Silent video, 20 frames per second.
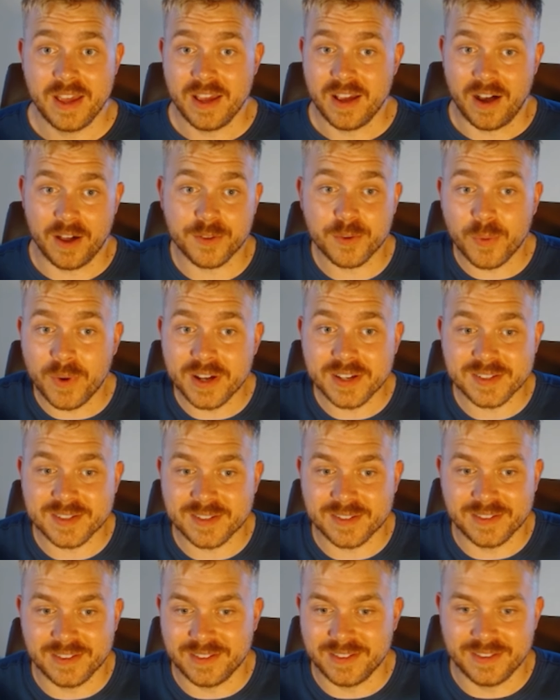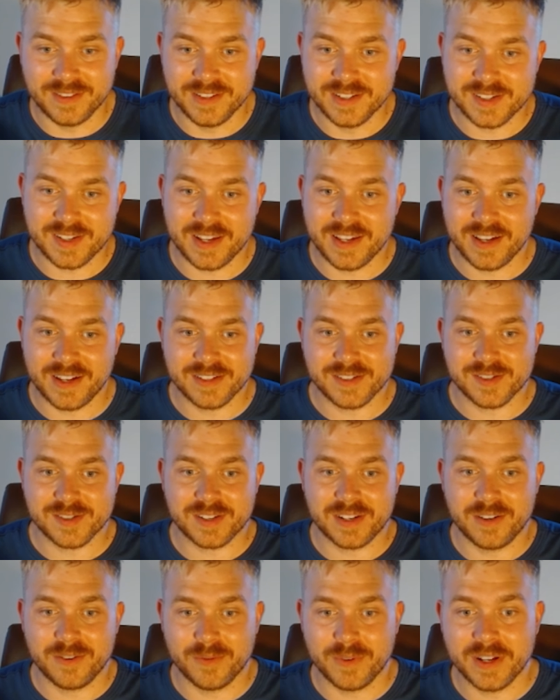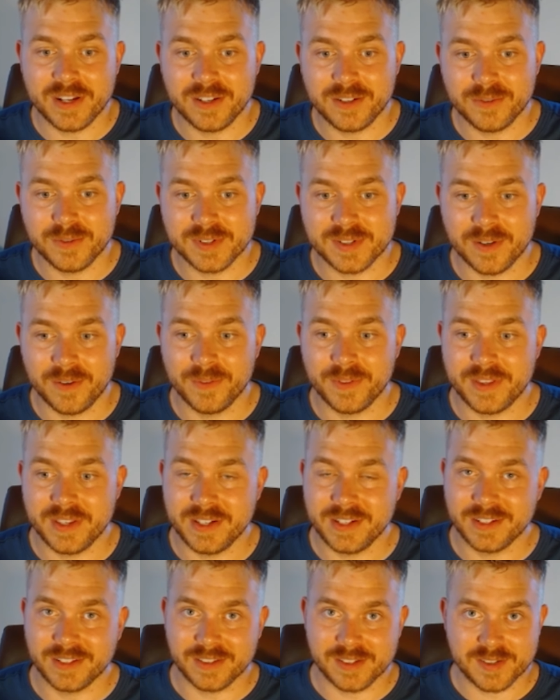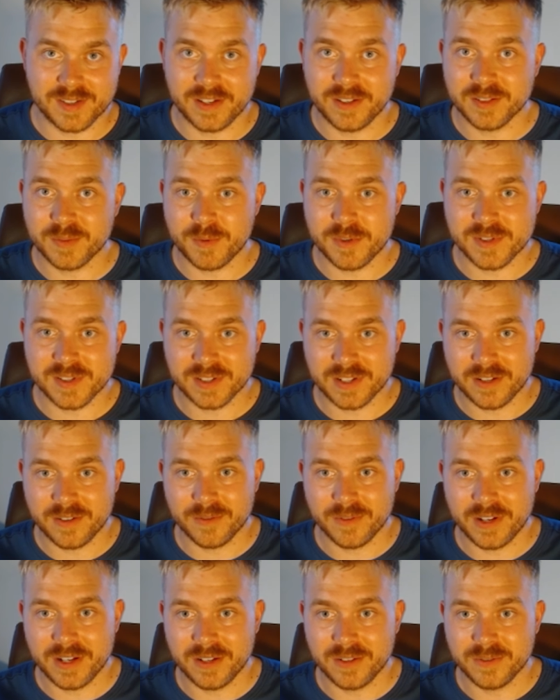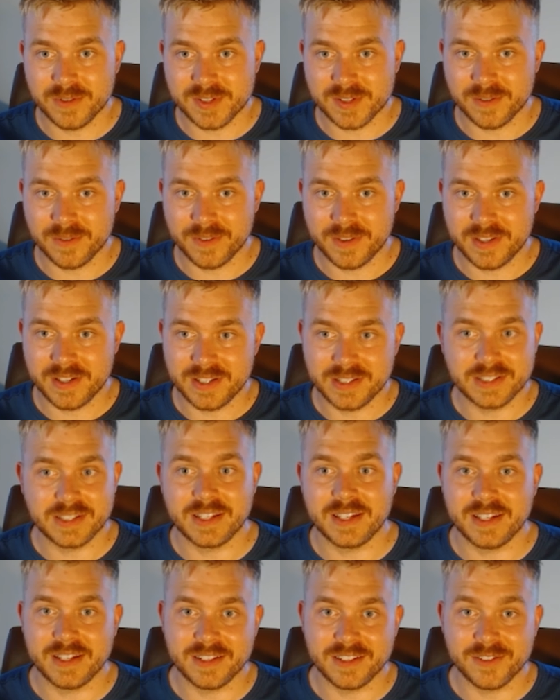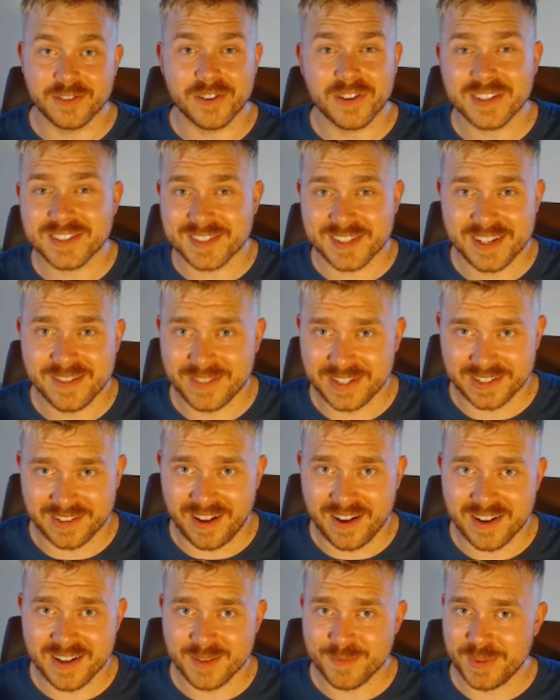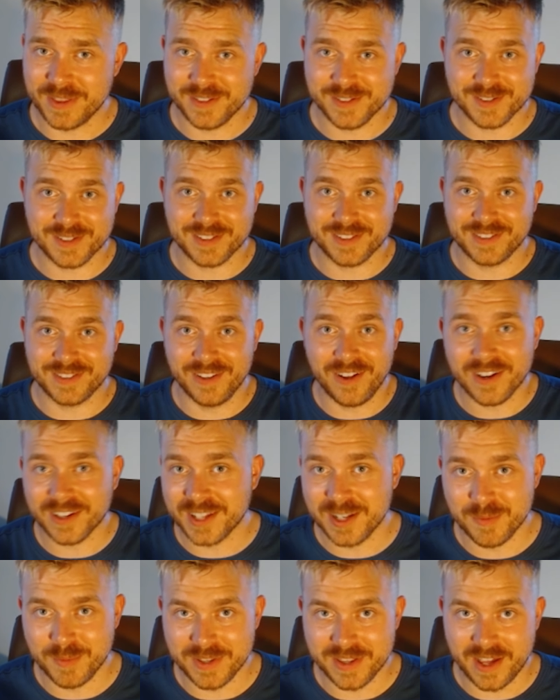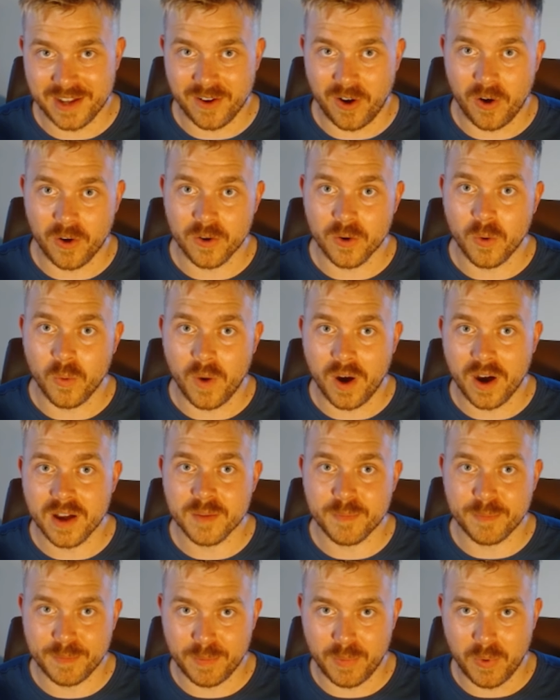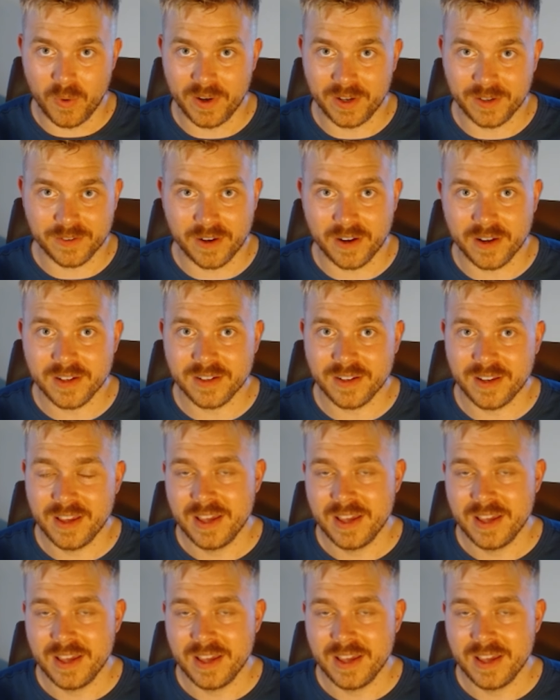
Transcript: Otherwise, this AI is just going to run and do its own thing. The salesperson's going to run and do its own thing, and you're not saving time, and there's not going to be that ROI point, right?